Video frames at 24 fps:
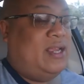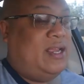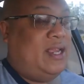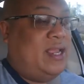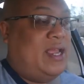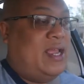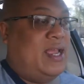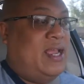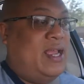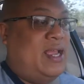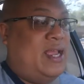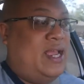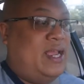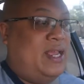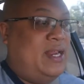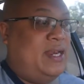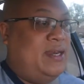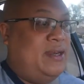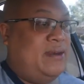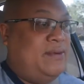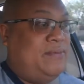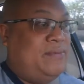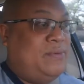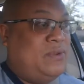
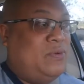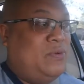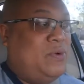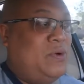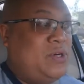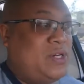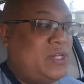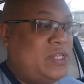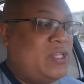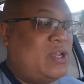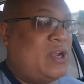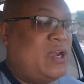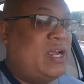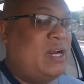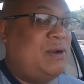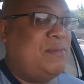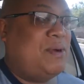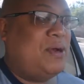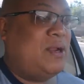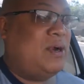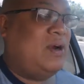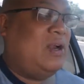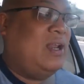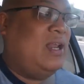And we were just talking
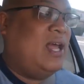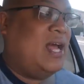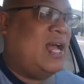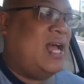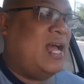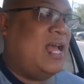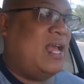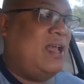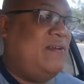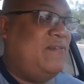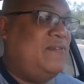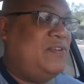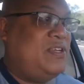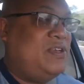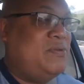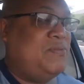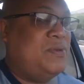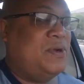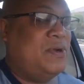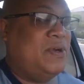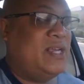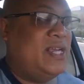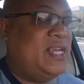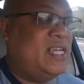about our lives, you
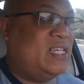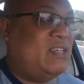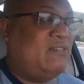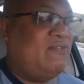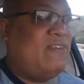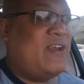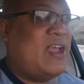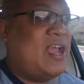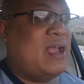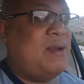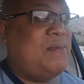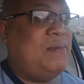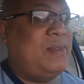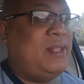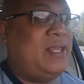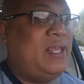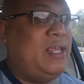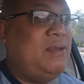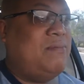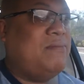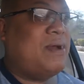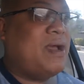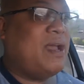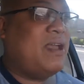know, his
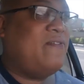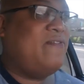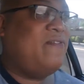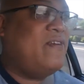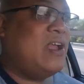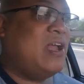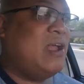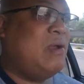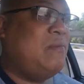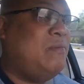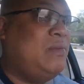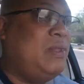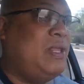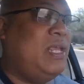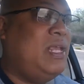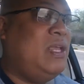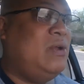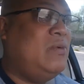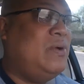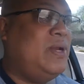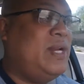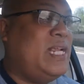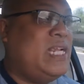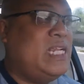family, my family,
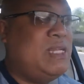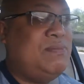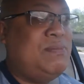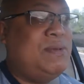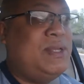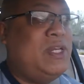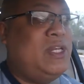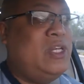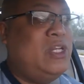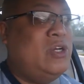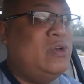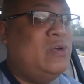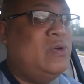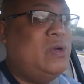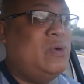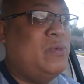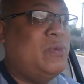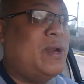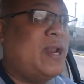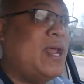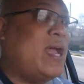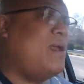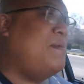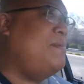what he's been doing,
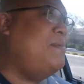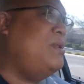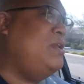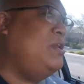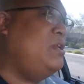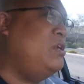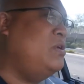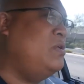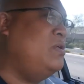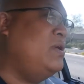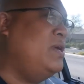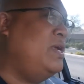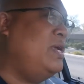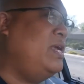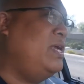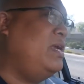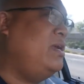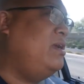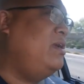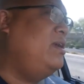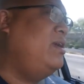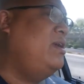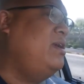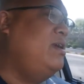what I've been
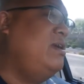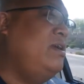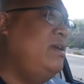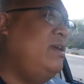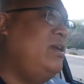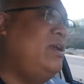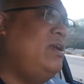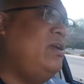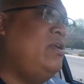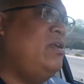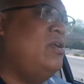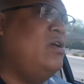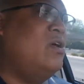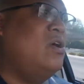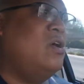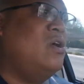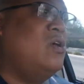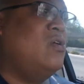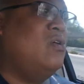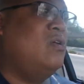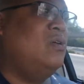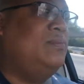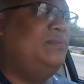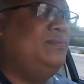doing, you
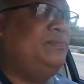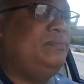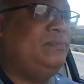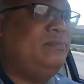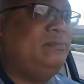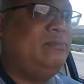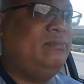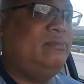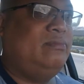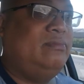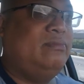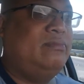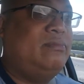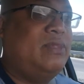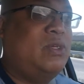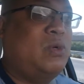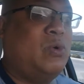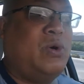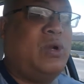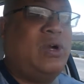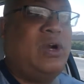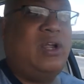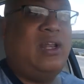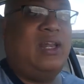know,
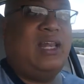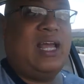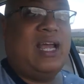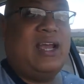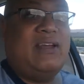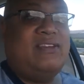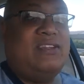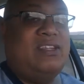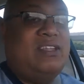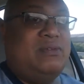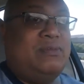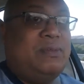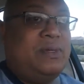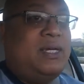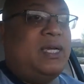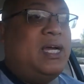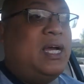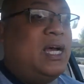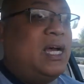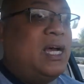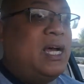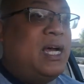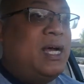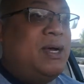what her lives has
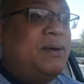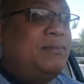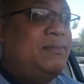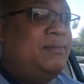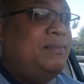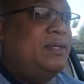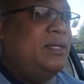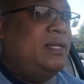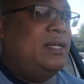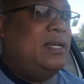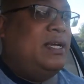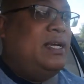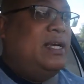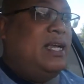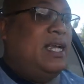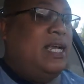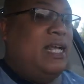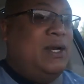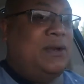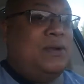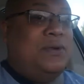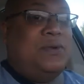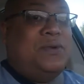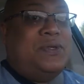become.
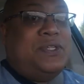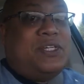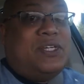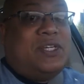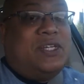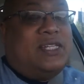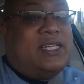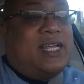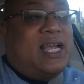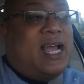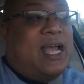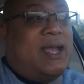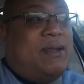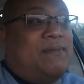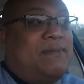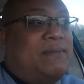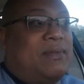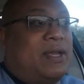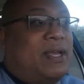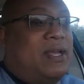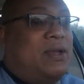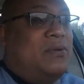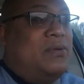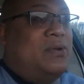And it was a good time.
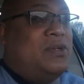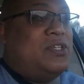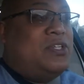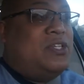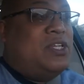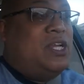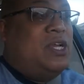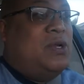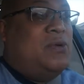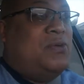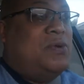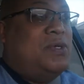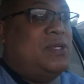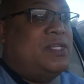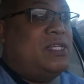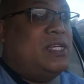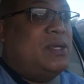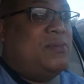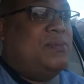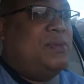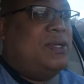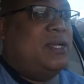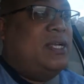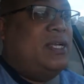It was
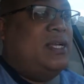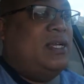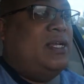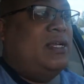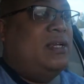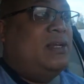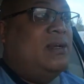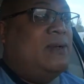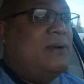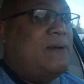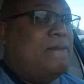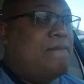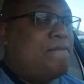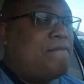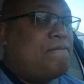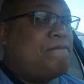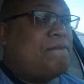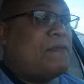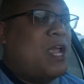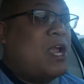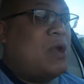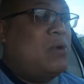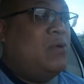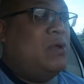something
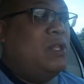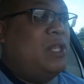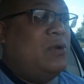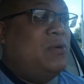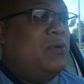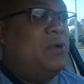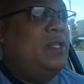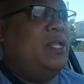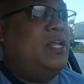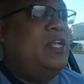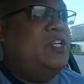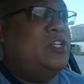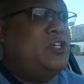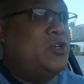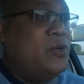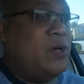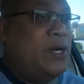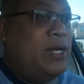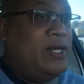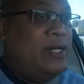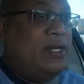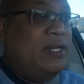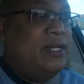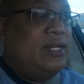I really
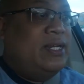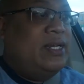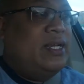enjoyed.